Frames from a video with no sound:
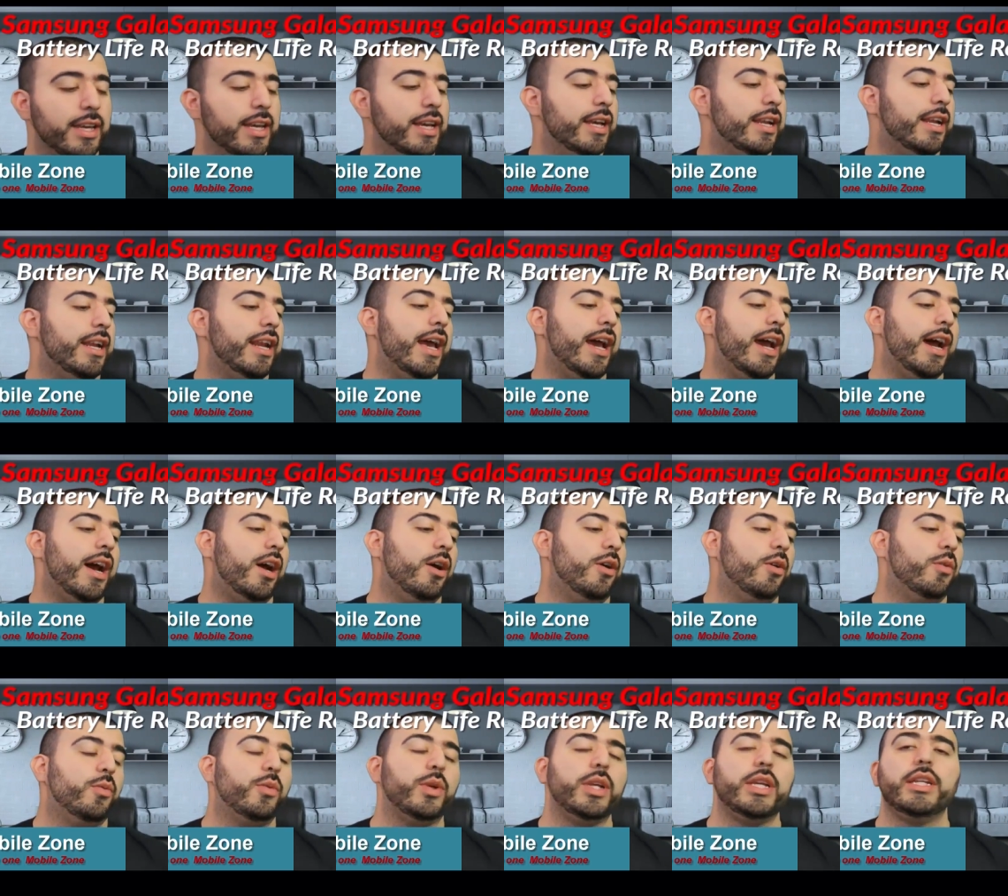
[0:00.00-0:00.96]

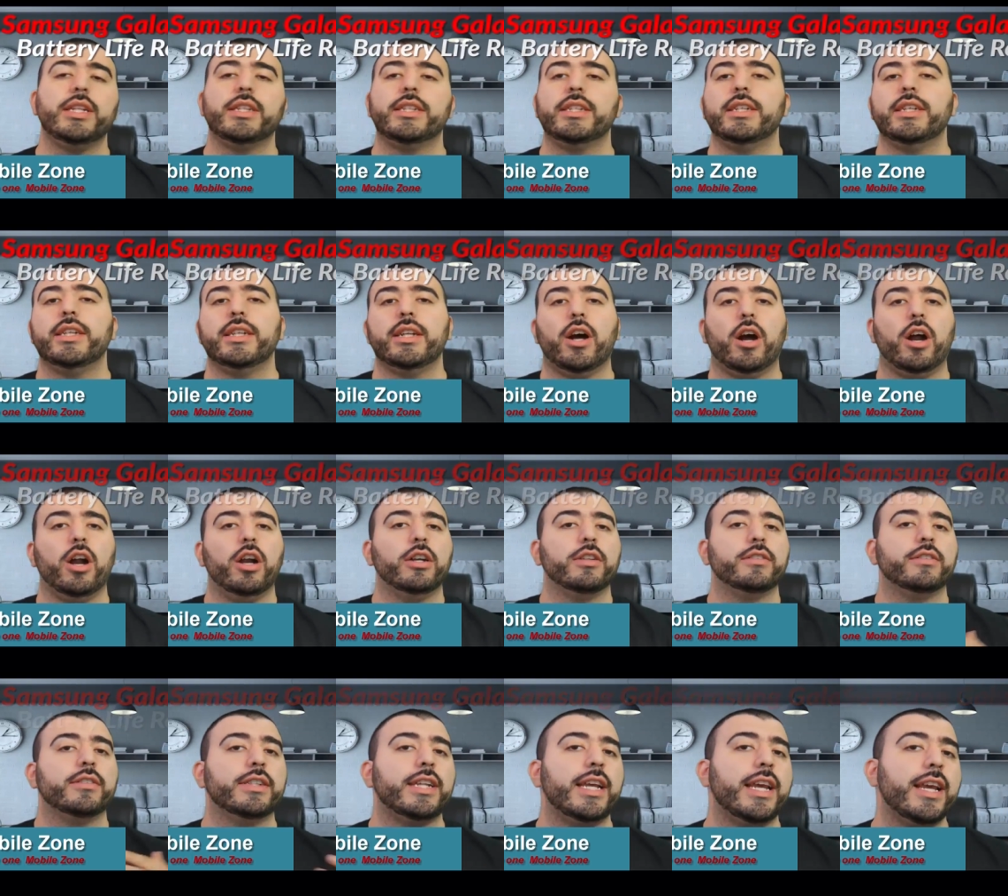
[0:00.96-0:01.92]
Now, we did our
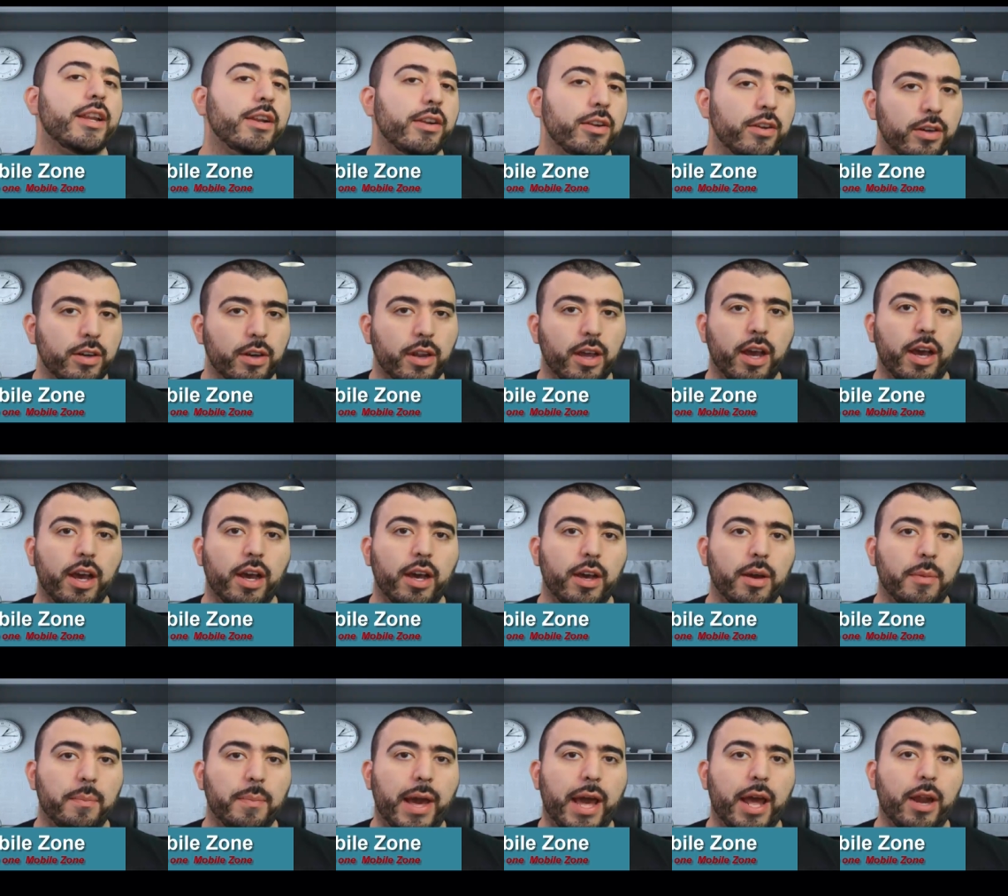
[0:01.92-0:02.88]
standard
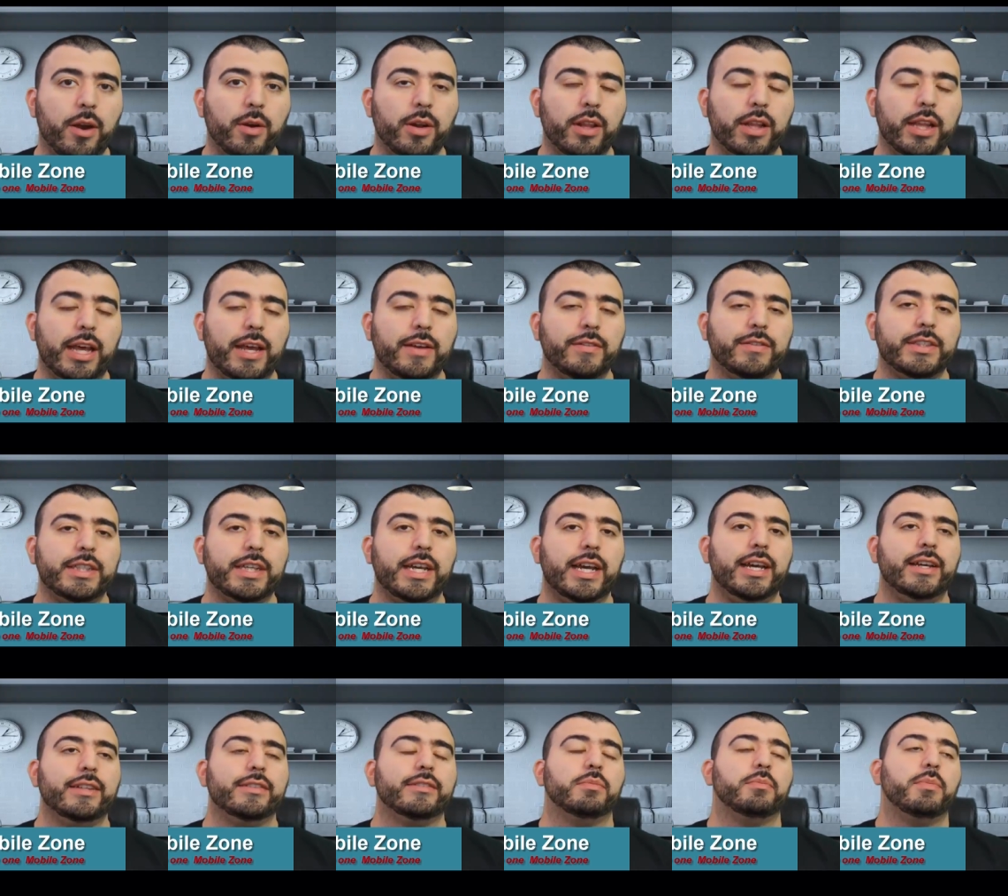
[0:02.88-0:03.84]
uh, battery life
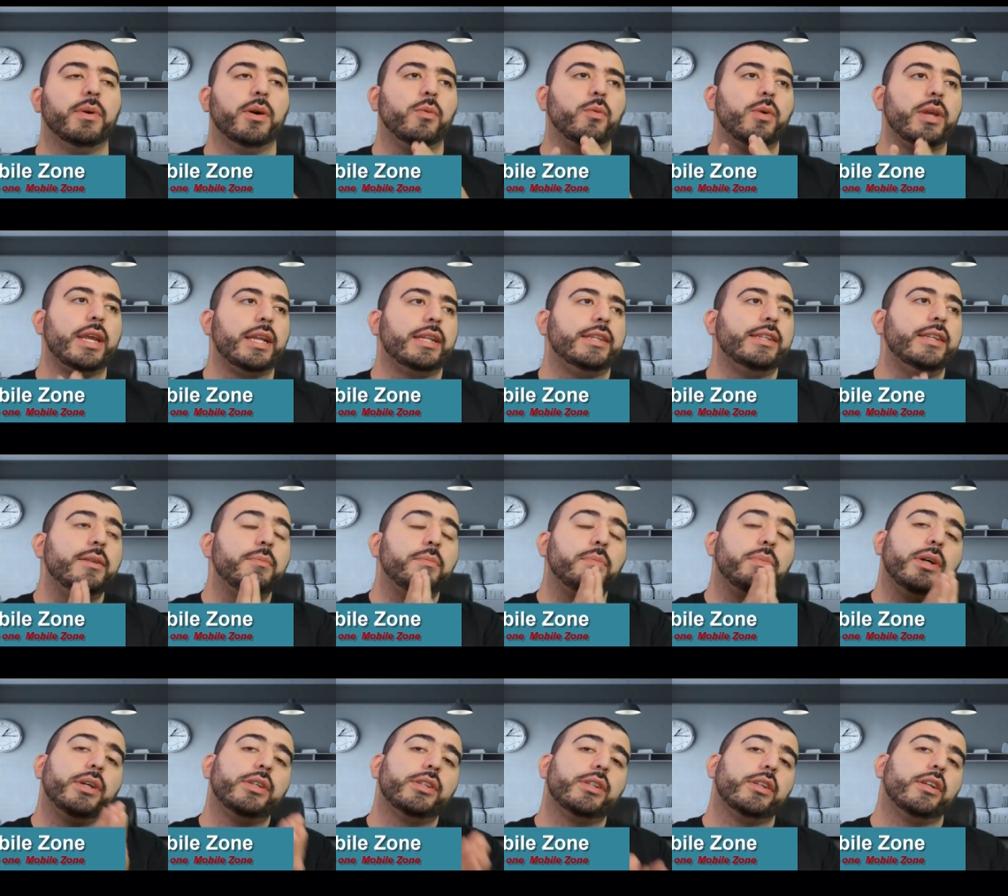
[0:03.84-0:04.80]
test, but we did
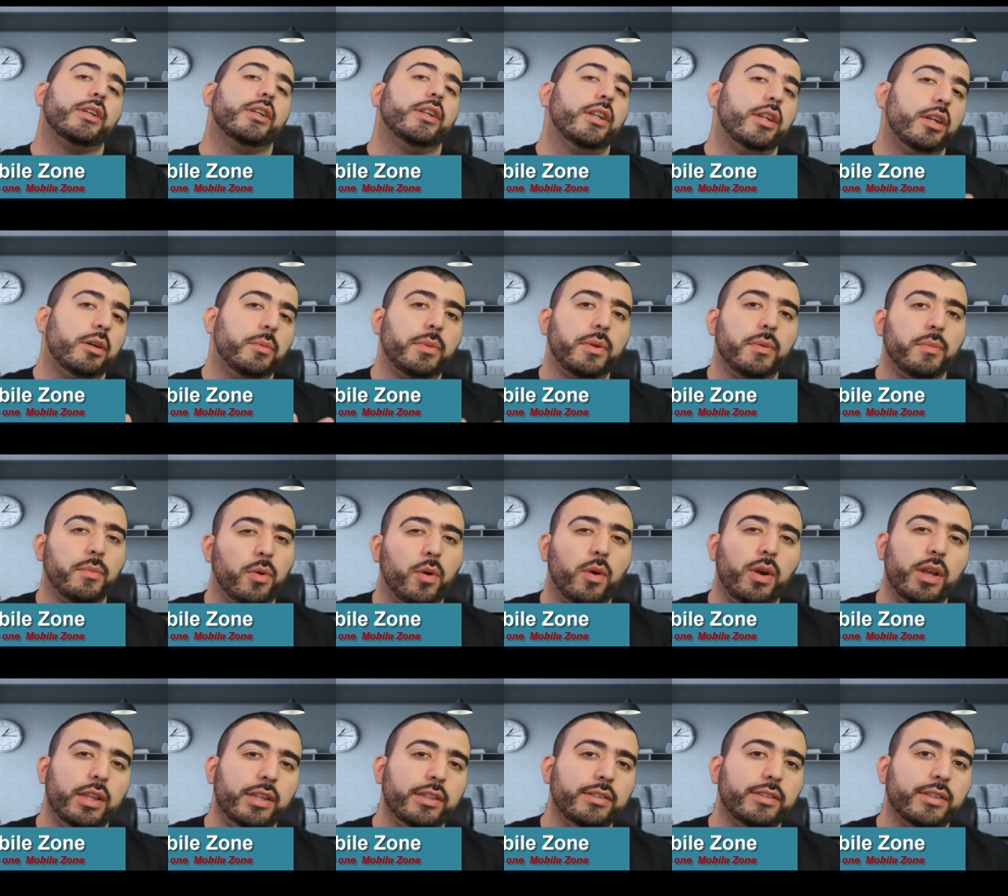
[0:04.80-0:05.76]
push it a little bit
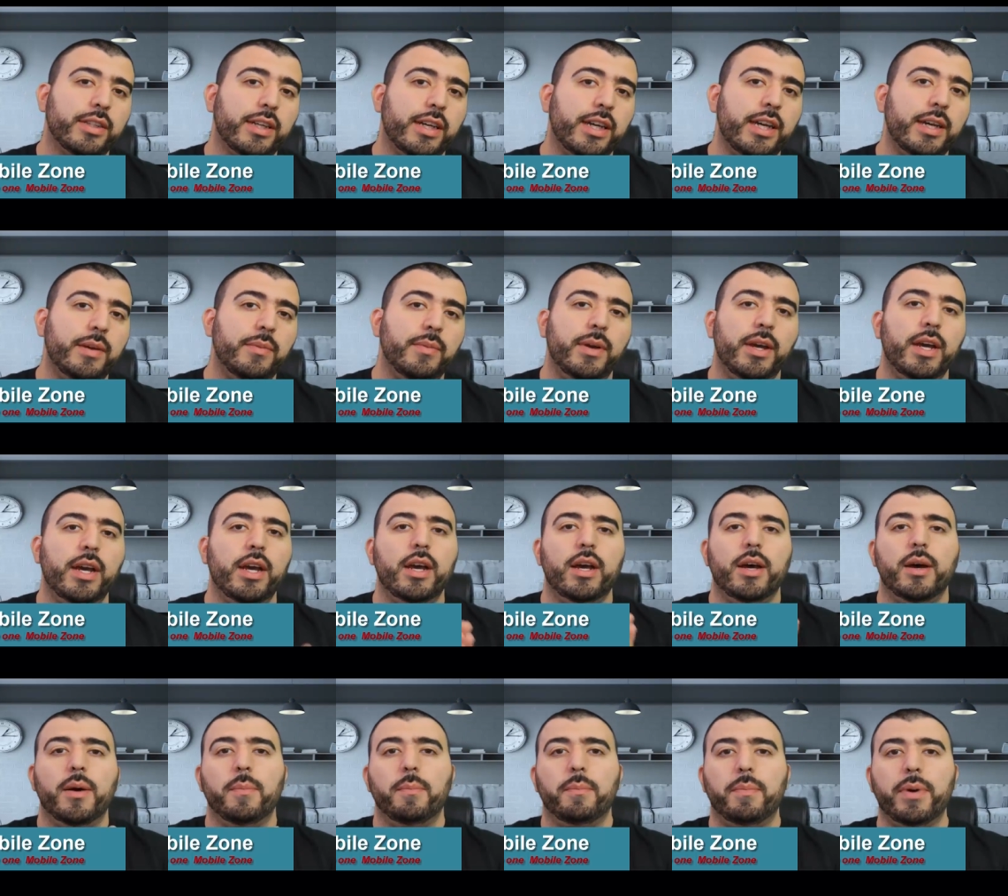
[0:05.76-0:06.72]
more this time,
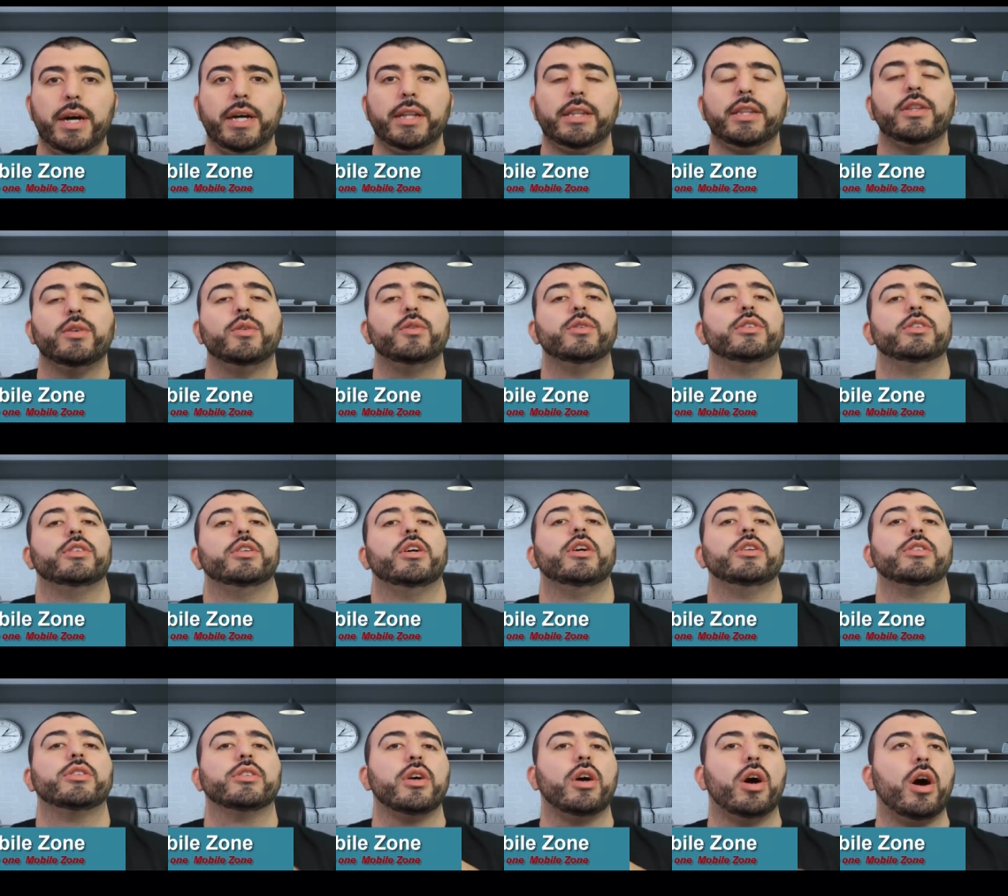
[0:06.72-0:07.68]
but the
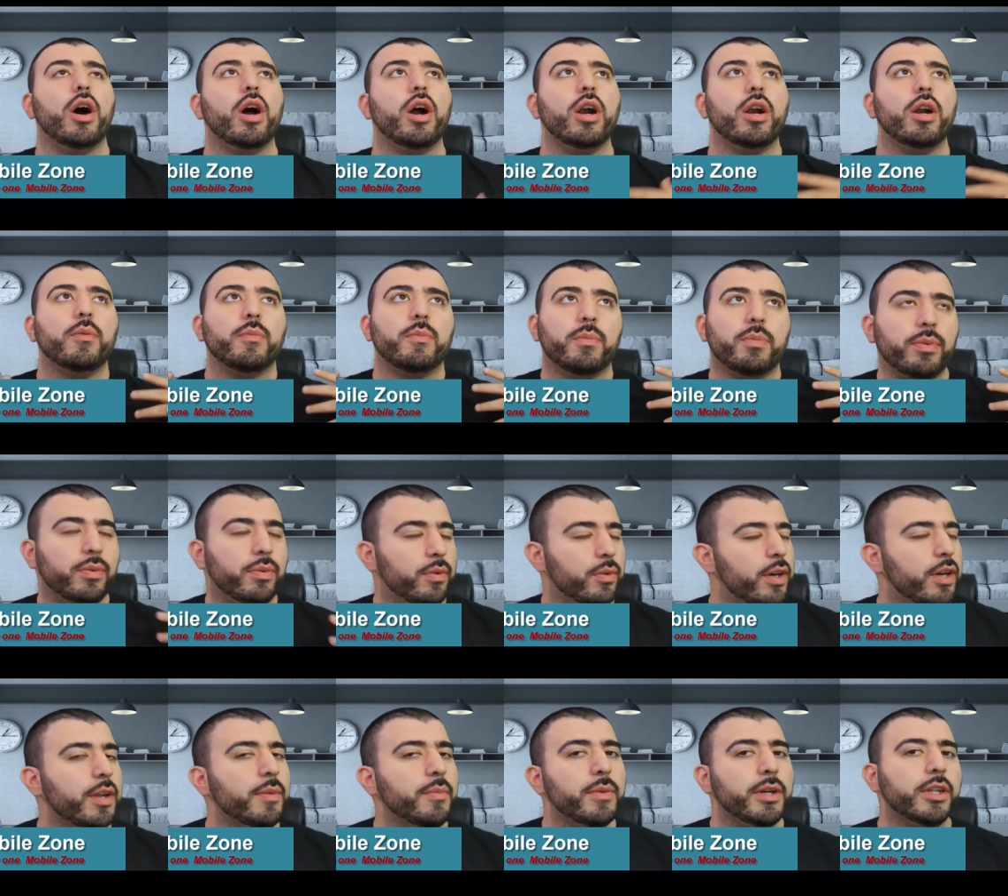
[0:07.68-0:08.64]
results are
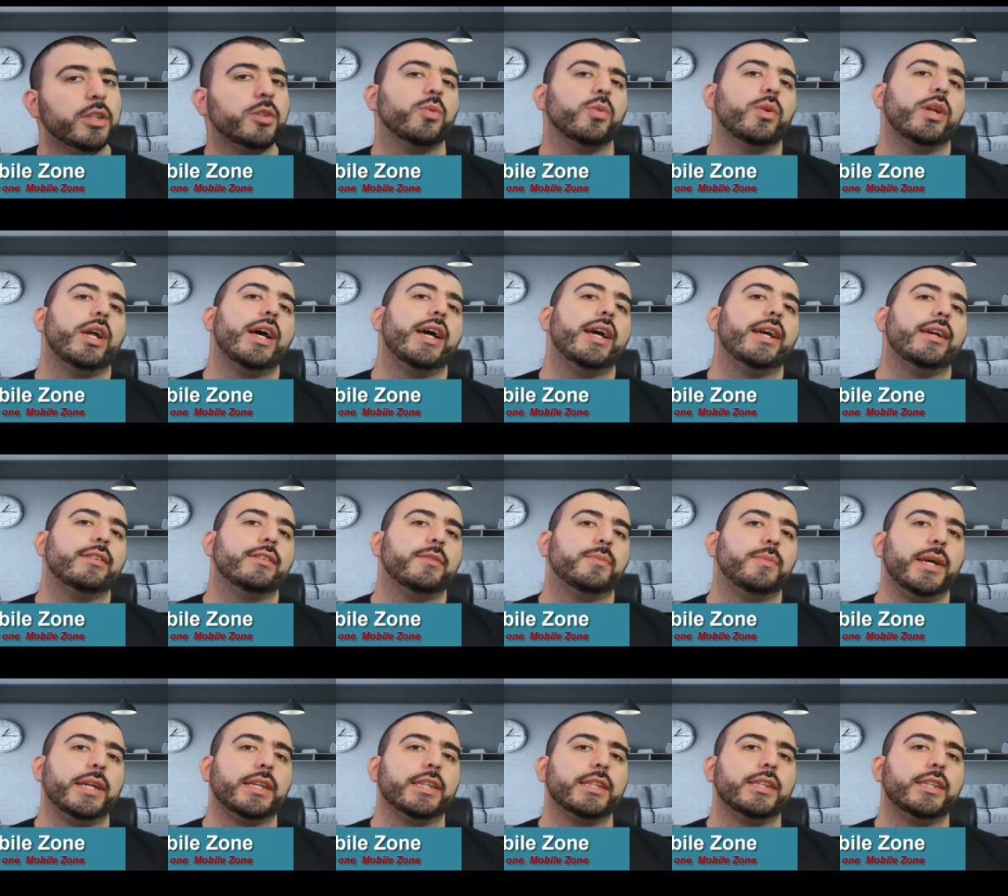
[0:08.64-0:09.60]
pretty much what I
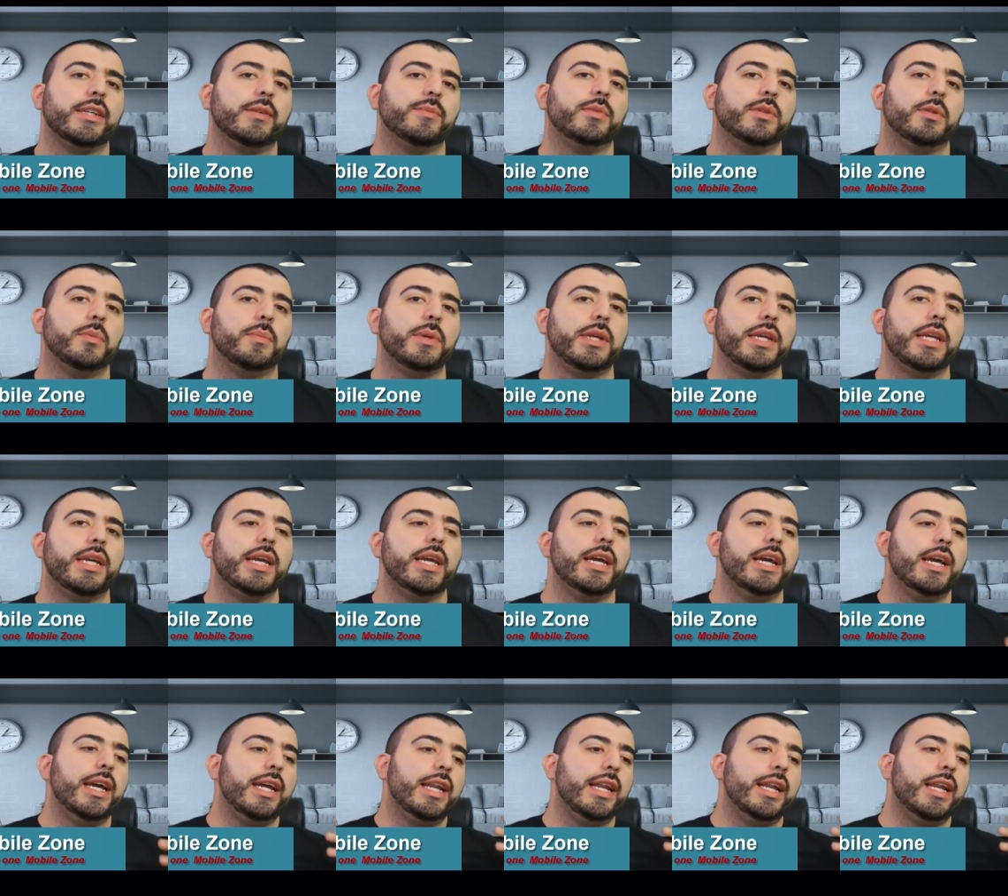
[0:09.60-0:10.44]
expected them to be.